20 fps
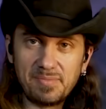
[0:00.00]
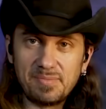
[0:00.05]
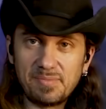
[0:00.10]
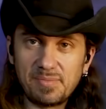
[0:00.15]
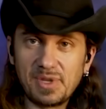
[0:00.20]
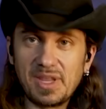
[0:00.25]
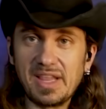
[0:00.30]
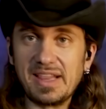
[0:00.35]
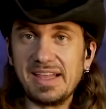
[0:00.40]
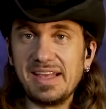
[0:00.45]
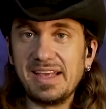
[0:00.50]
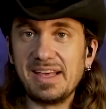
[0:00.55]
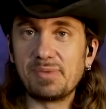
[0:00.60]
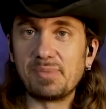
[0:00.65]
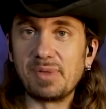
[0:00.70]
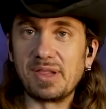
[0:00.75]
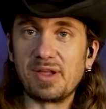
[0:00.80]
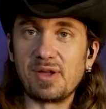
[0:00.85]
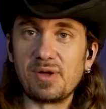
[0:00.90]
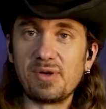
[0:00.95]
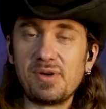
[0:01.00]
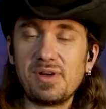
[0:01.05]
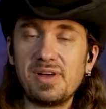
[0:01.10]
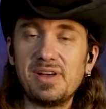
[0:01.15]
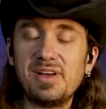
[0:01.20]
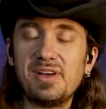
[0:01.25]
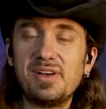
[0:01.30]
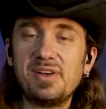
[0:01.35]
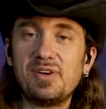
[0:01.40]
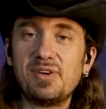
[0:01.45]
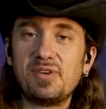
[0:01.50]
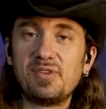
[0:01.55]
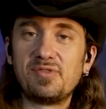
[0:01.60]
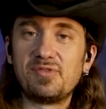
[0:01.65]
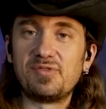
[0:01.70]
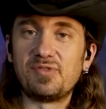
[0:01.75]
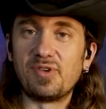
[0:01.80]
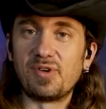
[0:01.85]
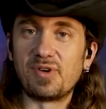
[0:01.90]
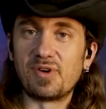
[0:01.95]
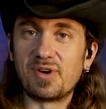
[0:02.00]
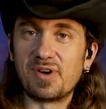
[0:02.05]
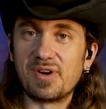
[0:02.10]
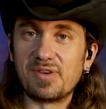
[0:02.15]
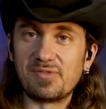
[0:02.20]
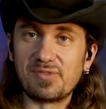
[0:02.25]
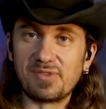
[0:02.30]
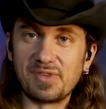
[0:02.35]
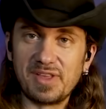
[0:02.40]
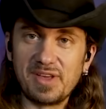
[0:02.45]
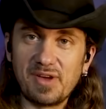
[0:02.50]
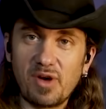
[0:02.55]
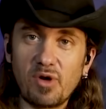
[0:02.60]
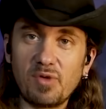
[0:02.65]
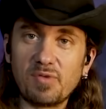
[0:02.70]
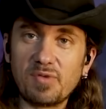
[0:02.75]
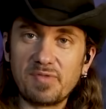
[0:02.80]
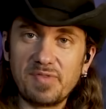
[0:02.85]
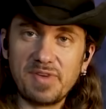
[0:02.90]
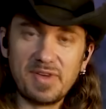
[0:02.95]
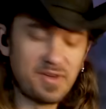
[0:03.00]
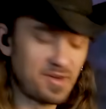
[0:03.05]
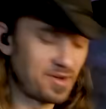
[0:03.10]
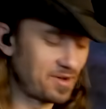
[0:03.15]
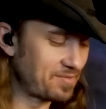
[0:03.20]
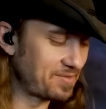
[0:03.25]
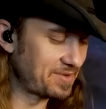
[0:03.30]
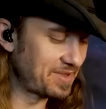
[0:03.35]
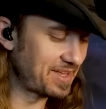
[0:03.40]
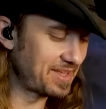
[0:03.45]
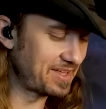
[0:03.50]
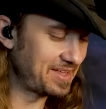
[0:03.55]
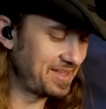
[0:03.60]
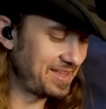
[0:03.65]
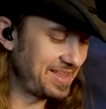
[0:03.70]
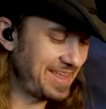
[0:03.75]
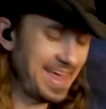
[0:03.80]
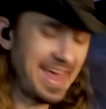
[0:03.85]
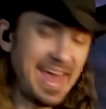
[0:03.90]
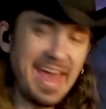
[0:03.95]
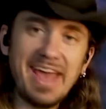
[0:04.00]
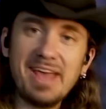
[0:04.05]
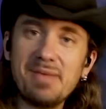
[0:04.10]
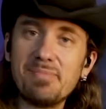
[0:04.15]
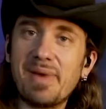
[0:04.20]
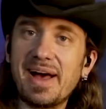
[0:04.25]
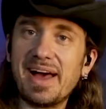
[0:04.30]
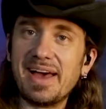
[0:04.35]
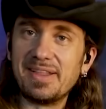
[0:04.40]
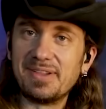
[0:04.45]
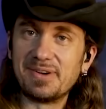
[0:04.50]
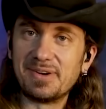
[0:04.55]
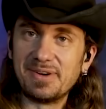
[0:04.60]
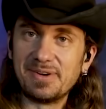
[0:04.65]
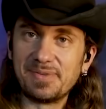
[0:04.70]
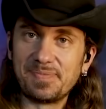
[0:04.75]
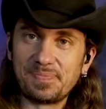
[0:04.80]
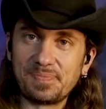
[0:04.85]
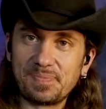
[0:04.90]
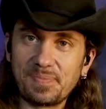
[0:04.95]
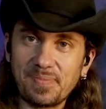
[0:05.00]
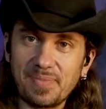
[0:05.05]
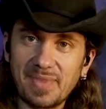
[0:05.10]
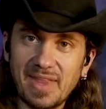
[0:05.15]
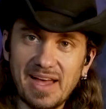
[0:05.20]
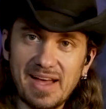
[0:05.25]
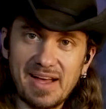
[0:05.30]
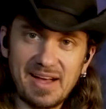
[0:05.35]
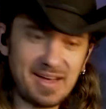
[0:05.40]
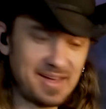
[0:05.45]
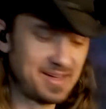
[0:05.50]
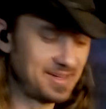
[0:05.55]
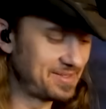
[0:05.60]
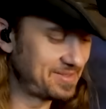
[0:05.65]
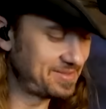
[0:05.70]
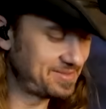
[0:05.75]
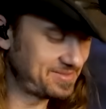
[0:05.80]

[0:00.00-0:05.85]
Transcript: put a link below for the overview over the A minor 3